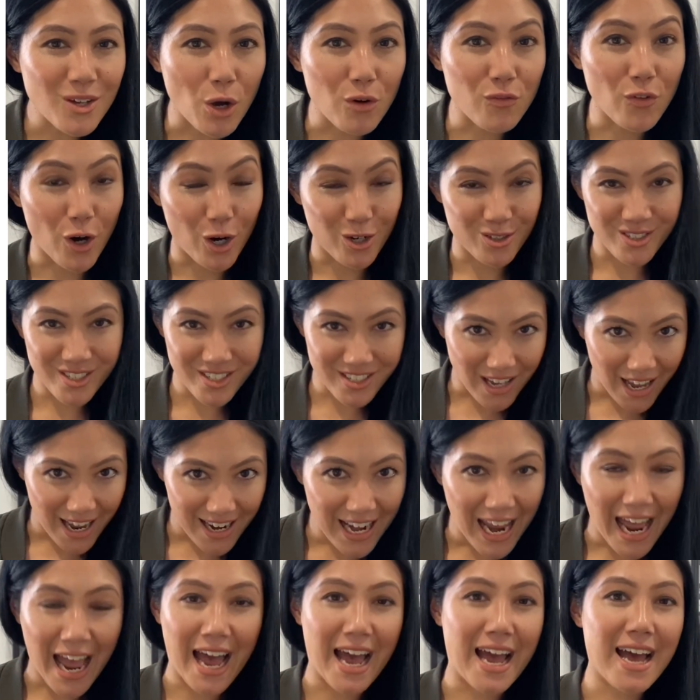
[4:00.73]
of
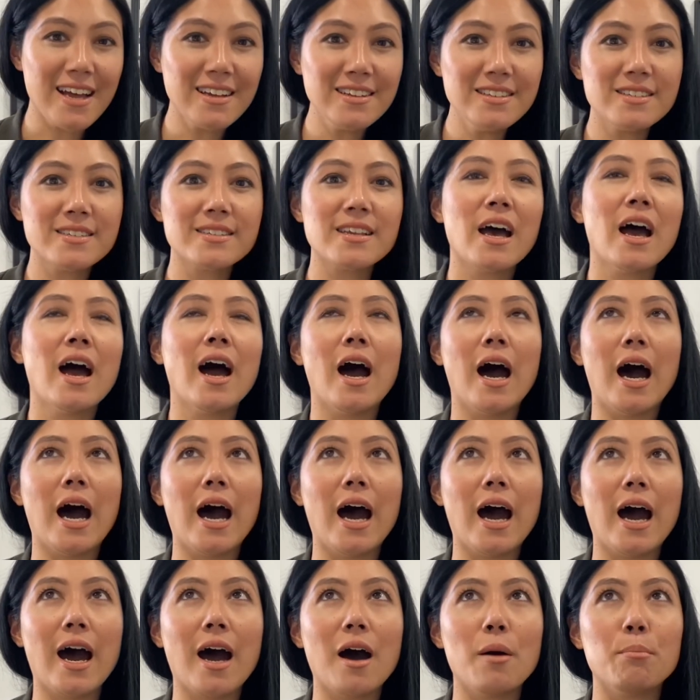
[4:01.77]
on-site ads,
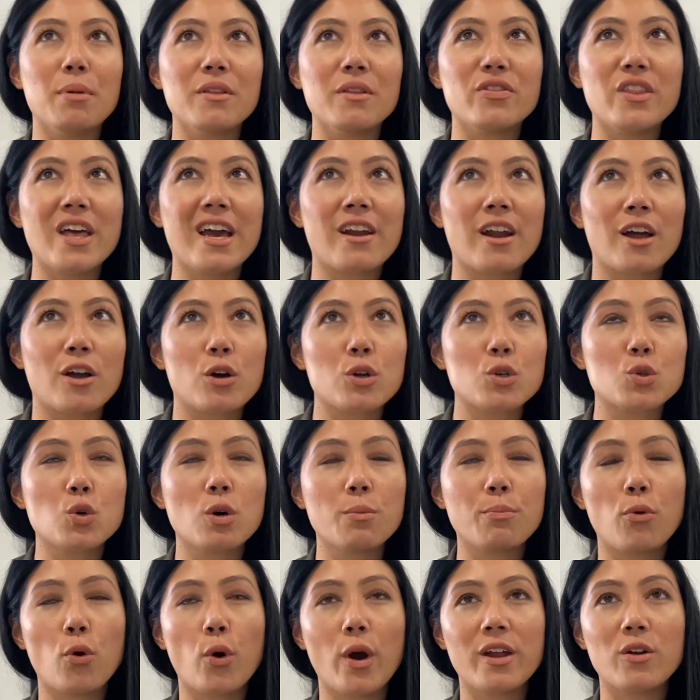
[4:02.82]
but then I got to a
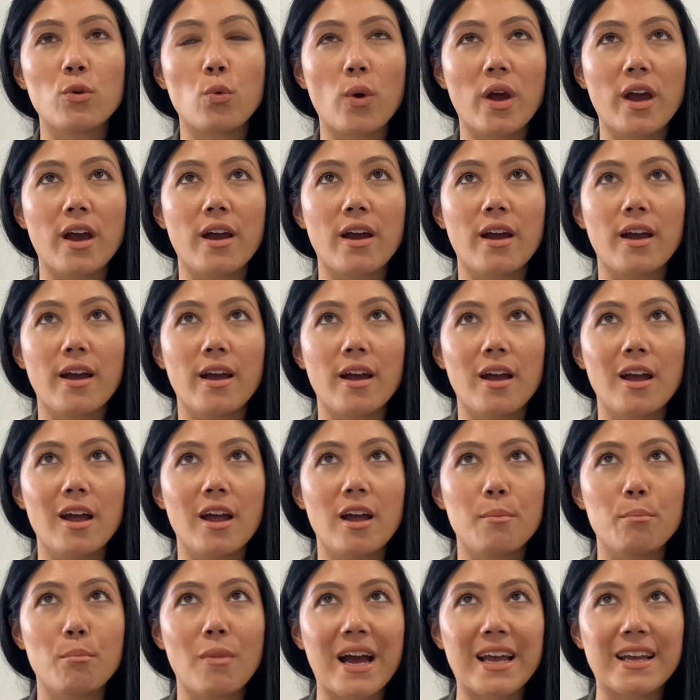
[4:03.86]
point where
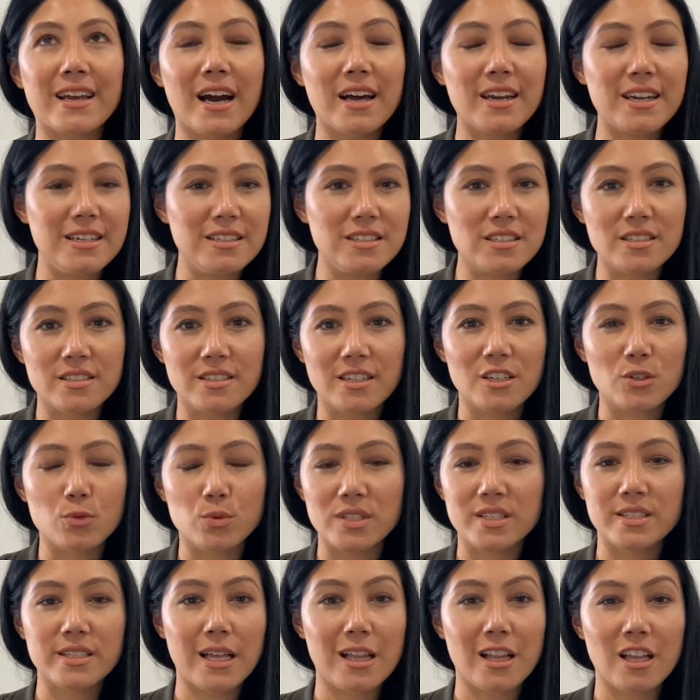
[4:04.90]
my gut instinct
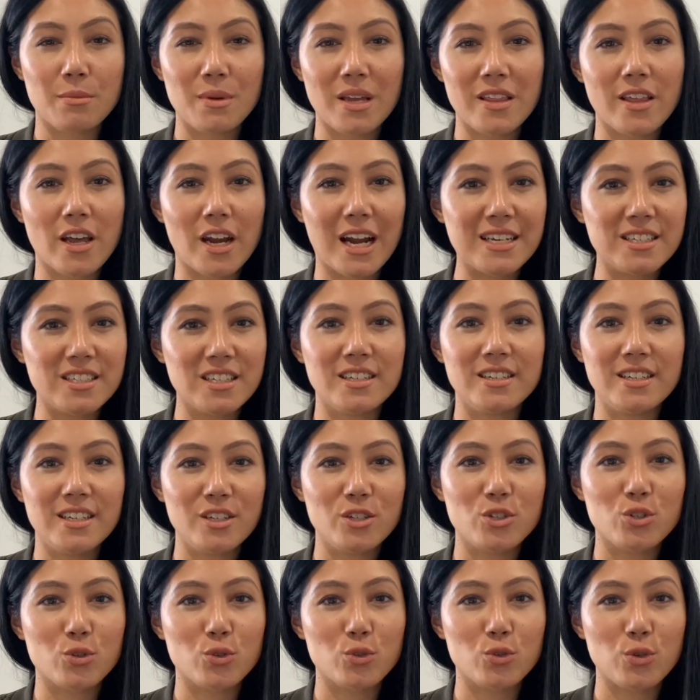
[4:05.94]
was telling me that I didn't need
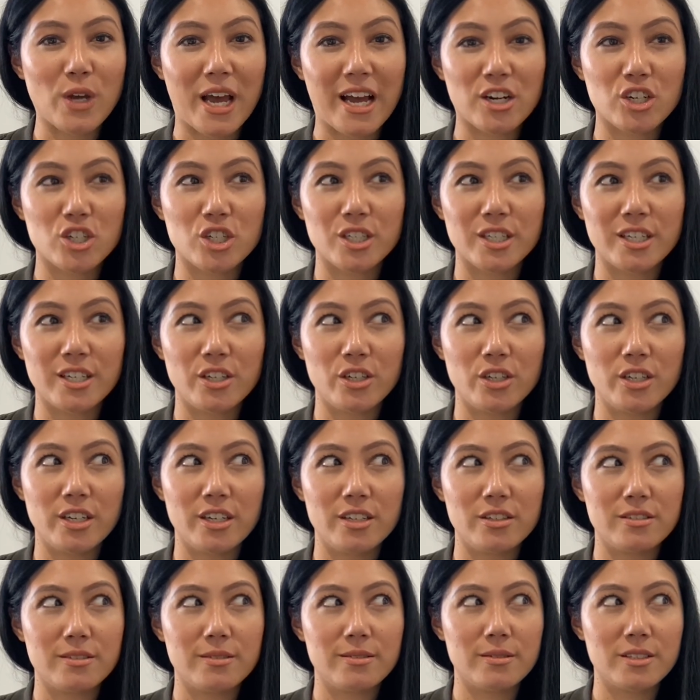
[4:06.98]
to actually
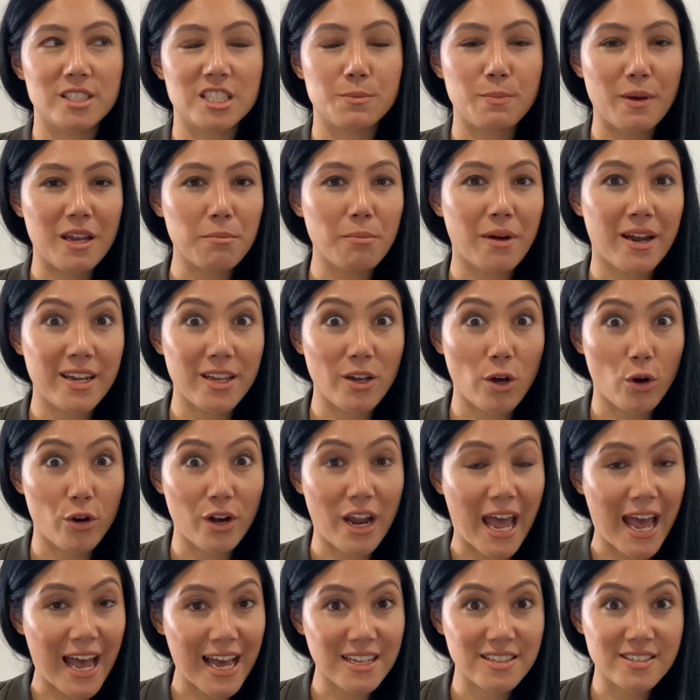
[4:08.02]
spend money on
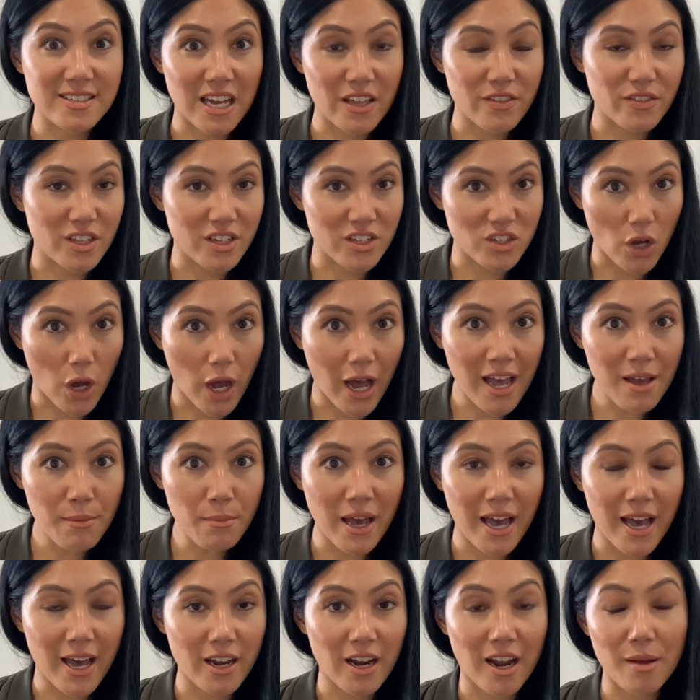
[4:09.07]
ads at the time.
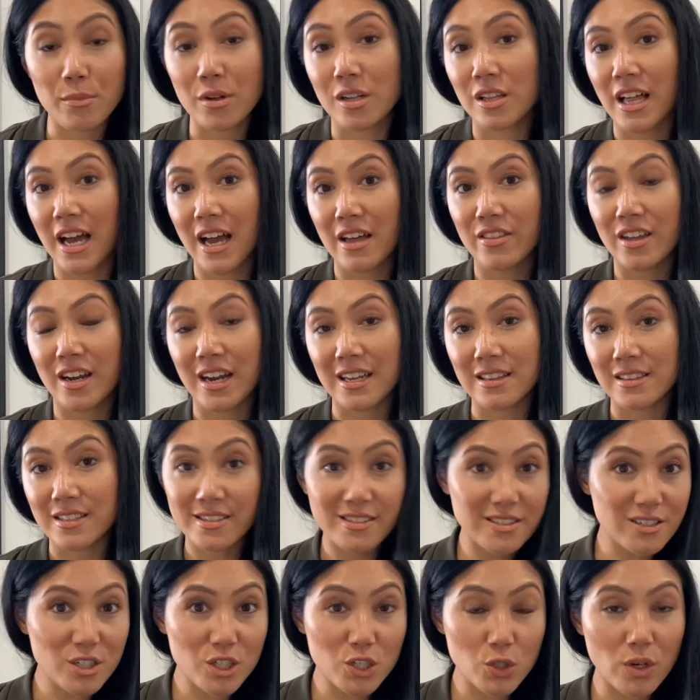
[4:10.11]
And I'm glad that I
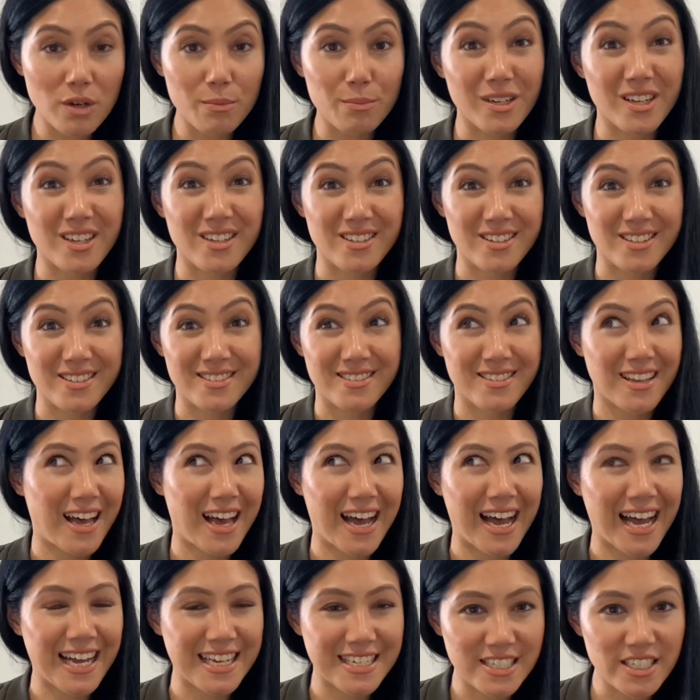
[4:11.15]
listened to it, because
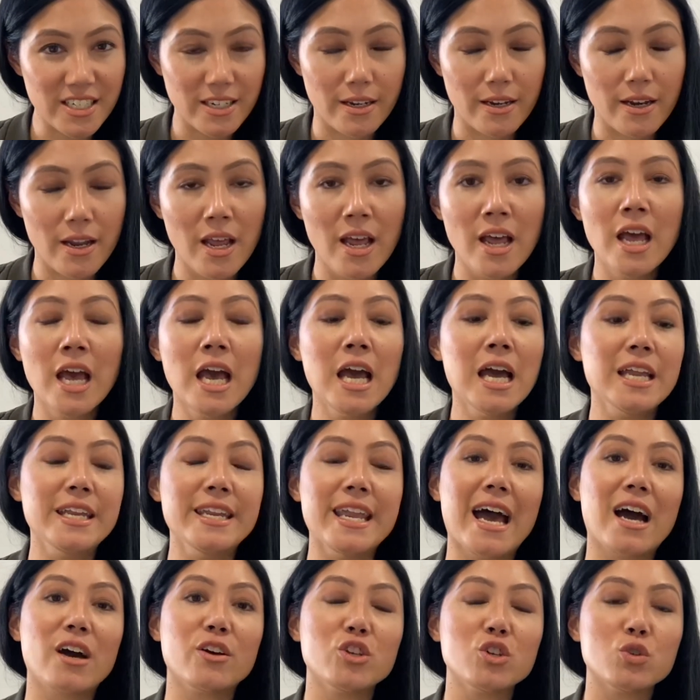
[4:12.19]
I didn't.
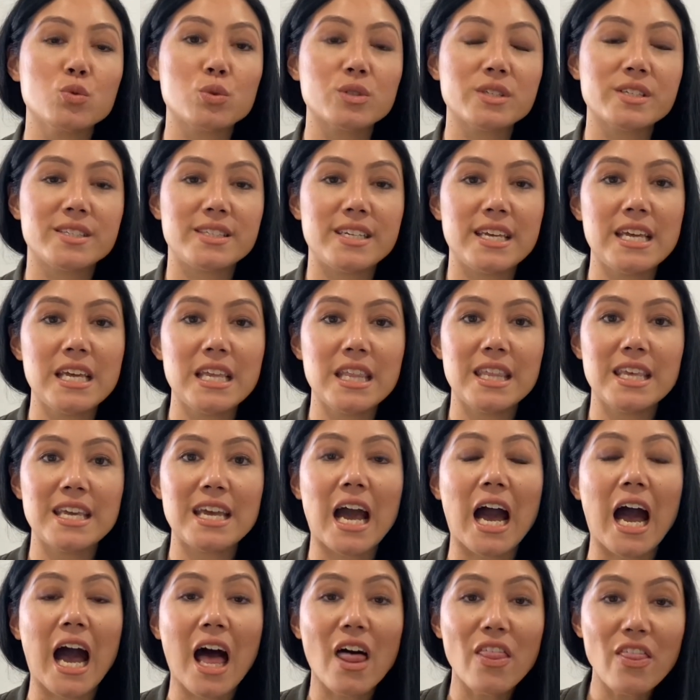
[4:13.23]
Now you will see
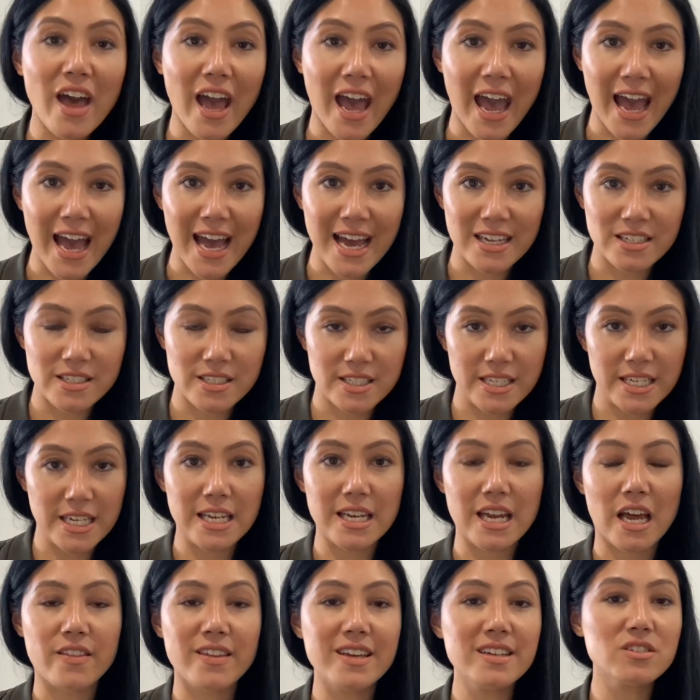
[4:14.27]
the other ads here.
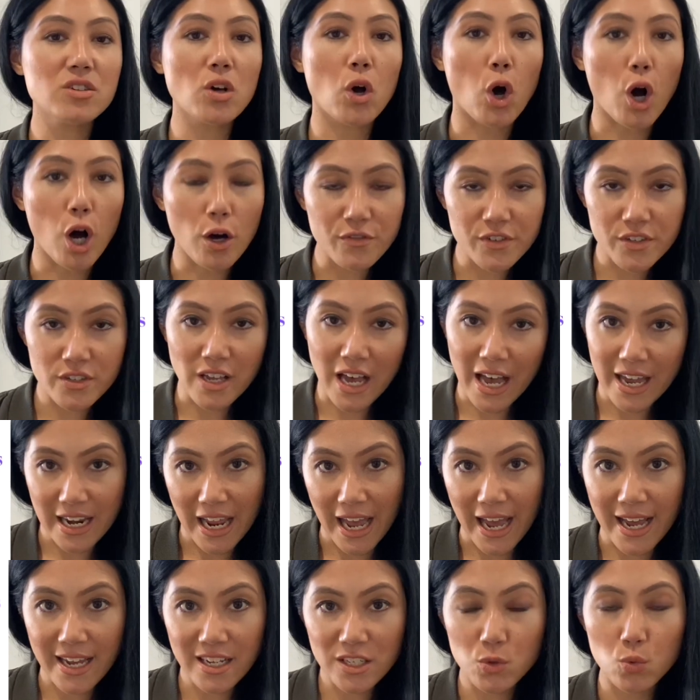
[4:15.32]
Now these are off-site
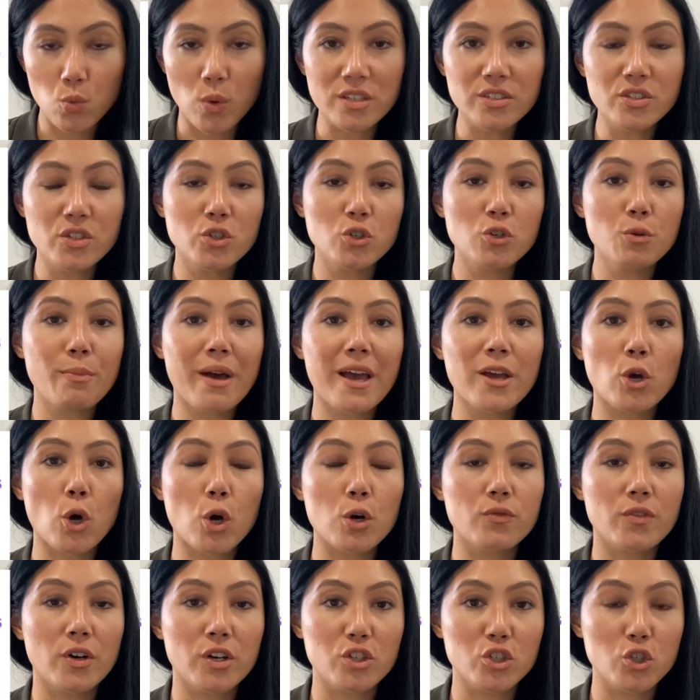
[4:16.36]
ads. Once you make
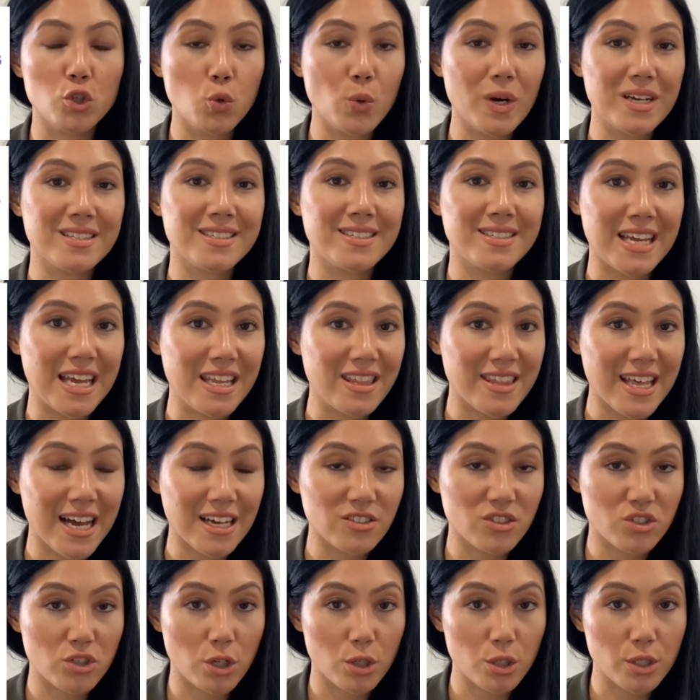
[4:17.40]
over US
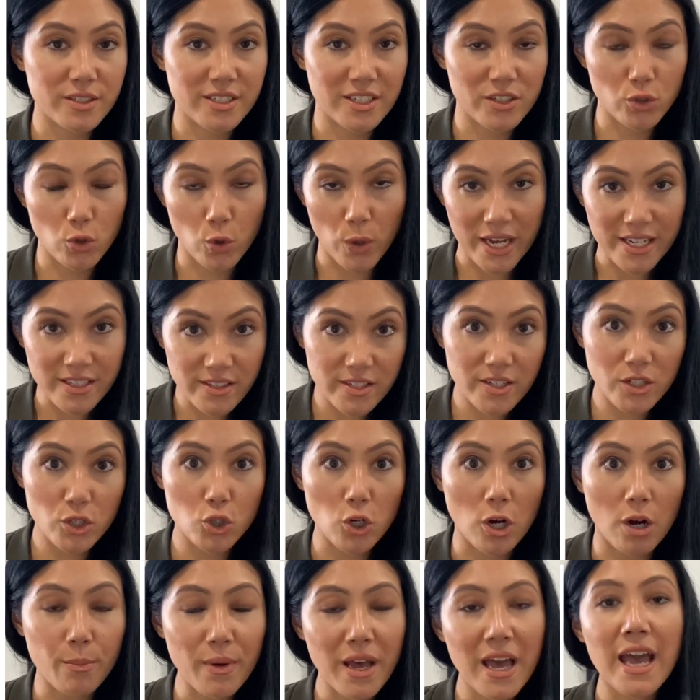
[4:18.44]
$10,000 in your Etsy
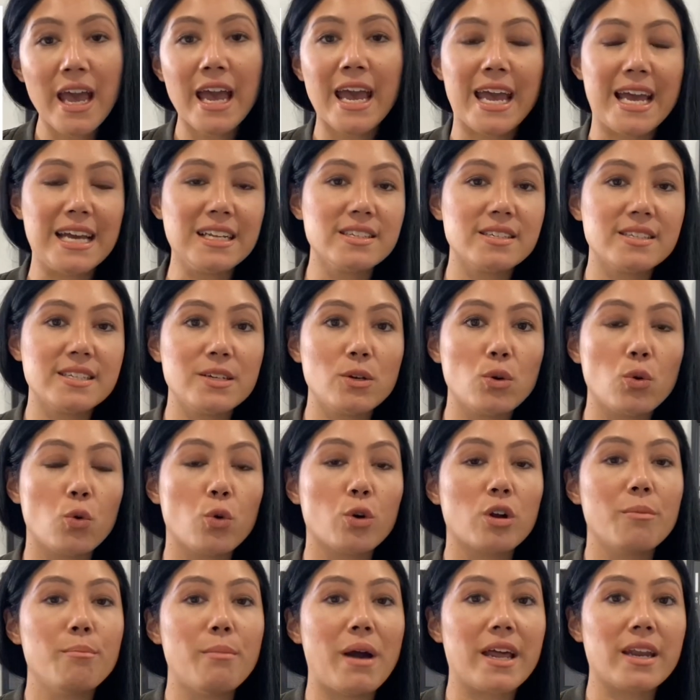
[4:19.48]
shop, Etsy
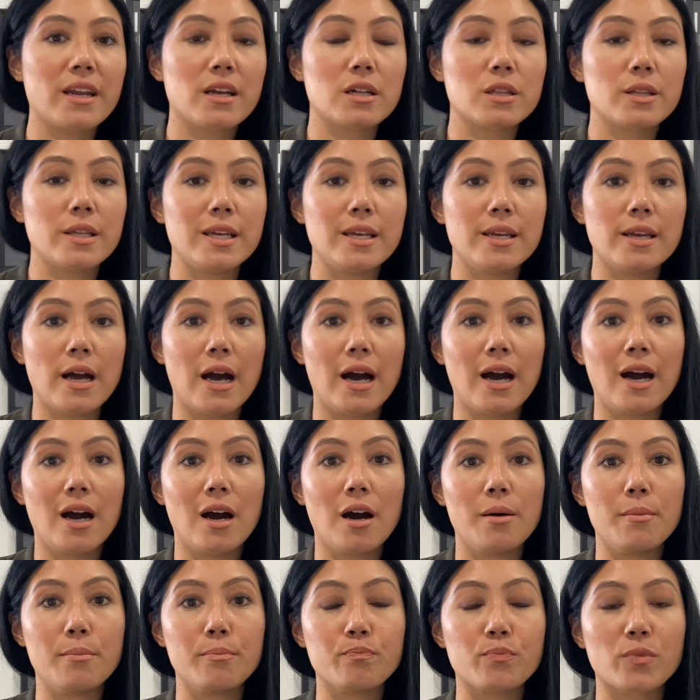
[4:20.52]
automatically
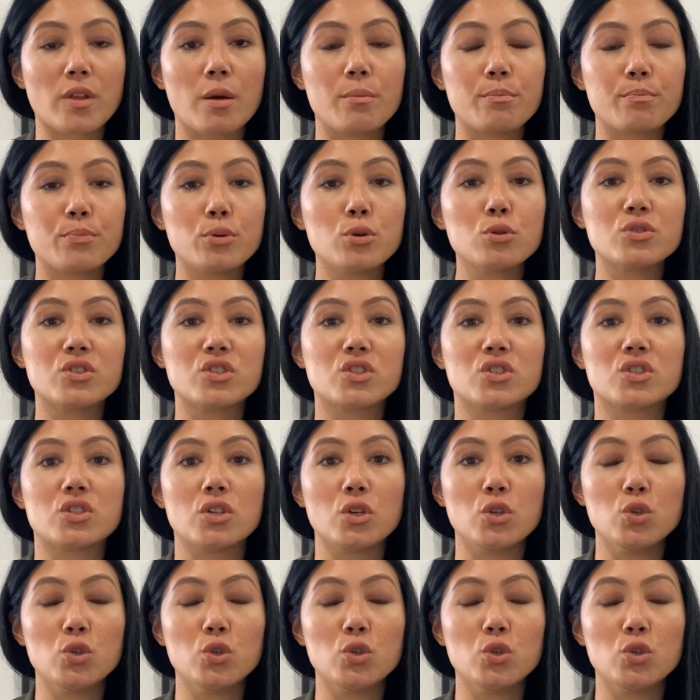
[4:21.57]
puts